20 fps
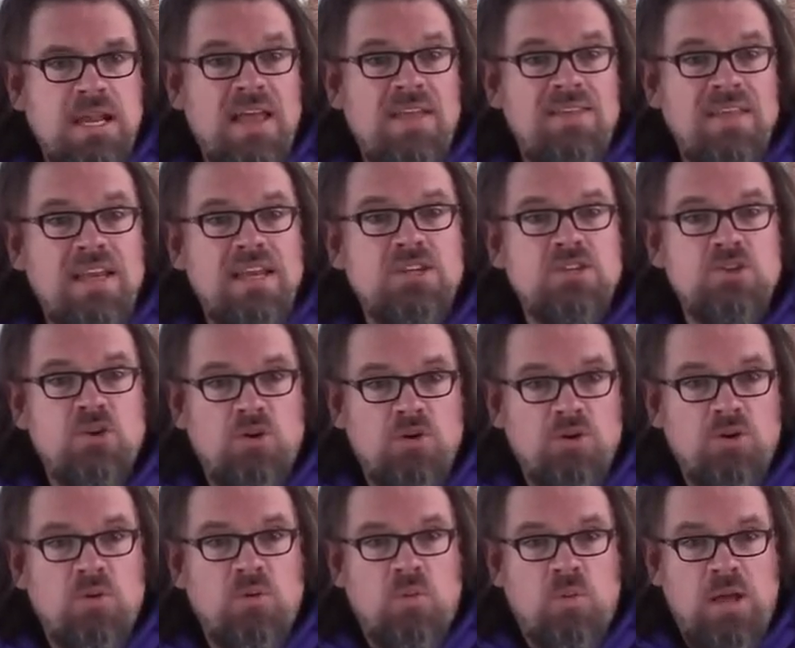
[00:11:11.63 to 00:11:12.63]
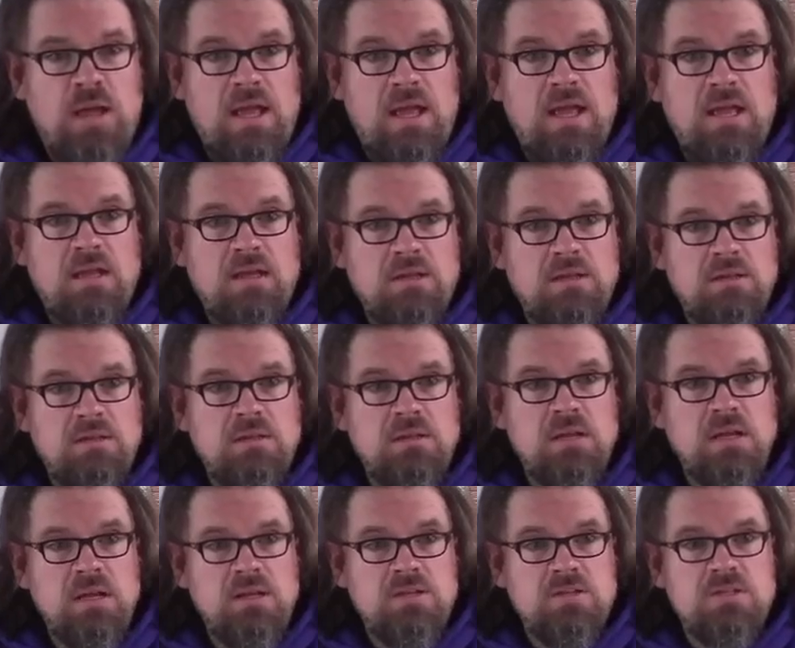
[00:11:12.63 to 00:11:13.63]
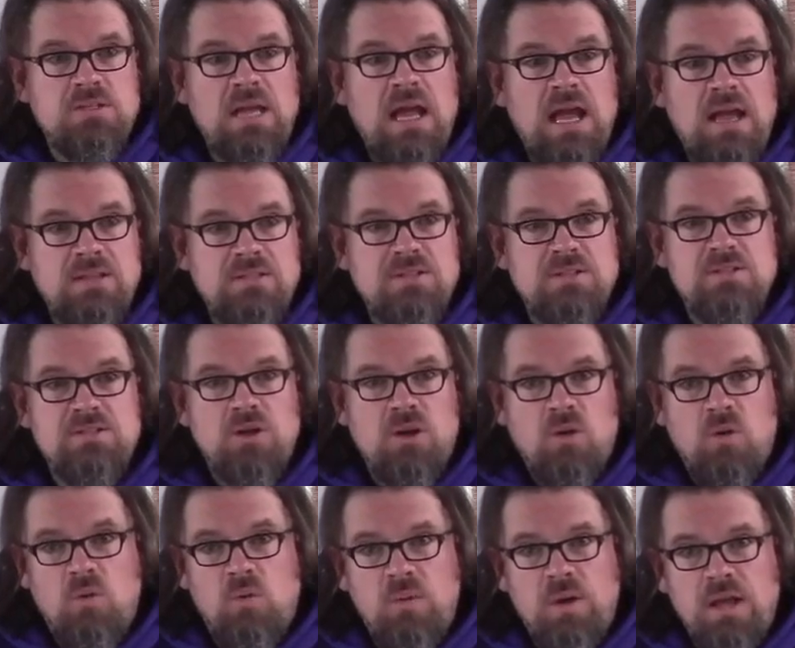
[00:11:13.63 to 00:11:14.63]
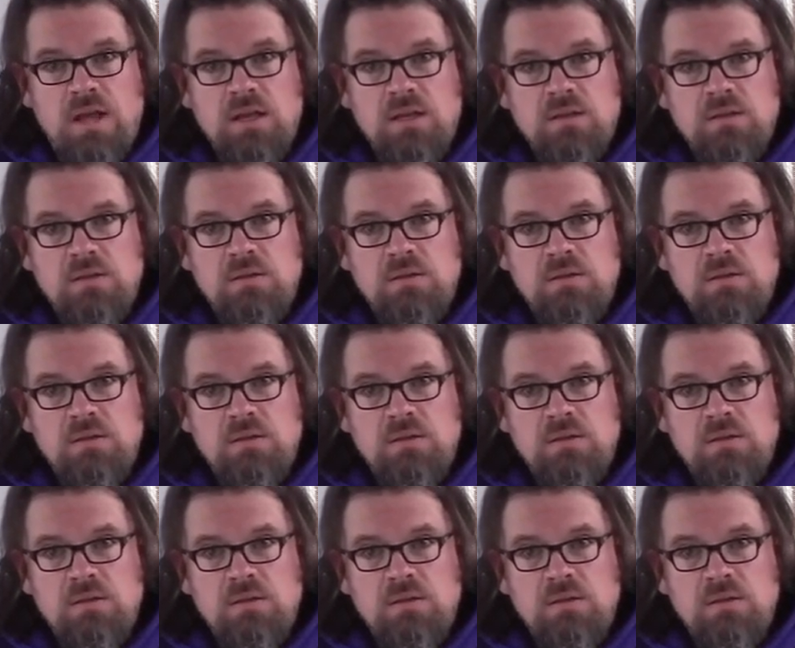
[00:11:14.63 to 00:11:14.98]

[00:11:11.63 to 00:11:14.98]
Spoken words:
and then he turned away and just asked us to go away.